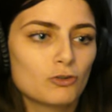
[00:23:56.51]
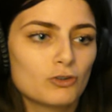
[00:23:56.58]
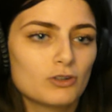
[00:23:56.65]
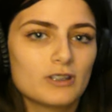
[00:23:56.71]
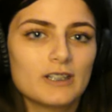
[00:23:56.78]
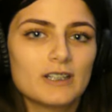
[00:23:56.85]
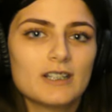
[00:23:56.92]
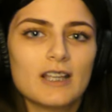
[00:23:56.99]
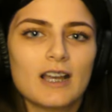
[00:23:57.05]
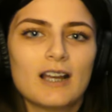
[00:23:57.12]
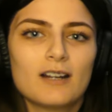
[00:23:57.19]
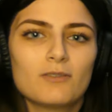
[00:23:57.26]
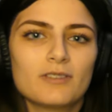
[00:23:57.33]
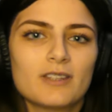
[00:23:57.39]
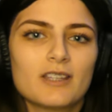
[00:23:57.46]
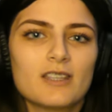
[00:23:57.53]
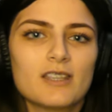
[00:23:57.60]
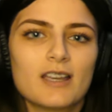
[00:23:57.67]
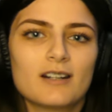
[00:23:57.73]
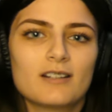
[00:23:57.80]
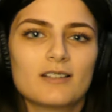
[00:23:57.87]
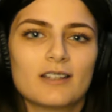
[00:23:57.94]
I don't think he
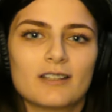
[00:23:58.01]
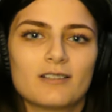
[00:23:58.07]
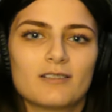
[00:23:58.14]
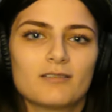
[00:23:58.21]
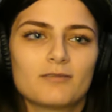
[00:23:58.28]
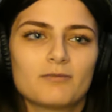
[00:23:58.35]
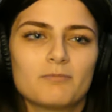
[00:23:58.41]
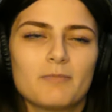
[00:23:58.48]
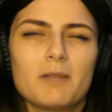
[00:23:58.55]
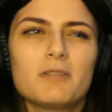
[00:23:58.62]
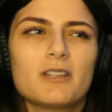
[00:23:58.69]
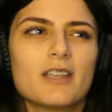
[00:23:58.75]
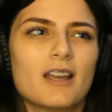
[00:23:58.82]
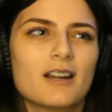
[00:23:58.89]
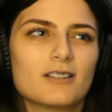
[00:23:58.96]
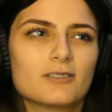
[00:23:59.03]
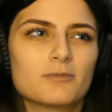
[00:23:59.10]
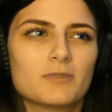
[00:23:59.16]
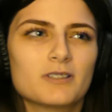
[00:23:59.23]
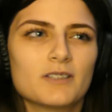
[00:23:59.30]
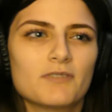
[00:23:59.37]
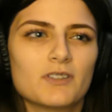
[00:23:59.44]
had to, like, maybe he had a
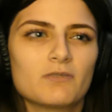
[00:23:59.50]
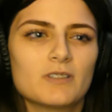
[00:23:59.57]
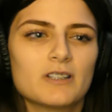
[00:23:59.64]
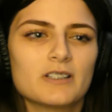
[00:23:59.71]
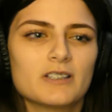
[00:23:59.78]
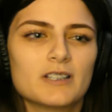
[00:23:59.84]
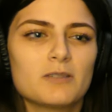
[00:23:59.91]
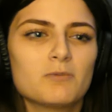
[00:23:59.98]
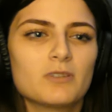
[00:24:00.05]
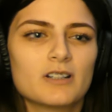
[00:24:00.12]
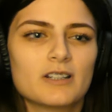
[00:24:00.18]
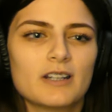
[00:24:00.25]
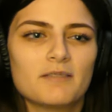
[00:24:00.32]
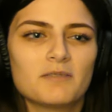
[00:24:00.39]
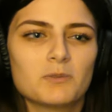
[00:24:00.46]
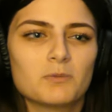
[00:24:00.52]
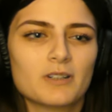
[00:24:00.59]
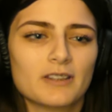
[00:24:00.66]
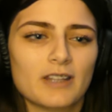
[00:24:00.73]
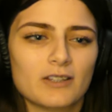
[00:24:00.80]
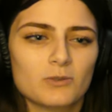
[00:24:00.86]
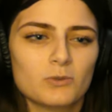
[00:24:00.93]
specific reason he wanted everyone
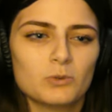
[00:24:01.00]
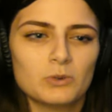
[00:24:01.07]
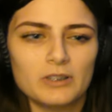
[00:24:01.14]
in that school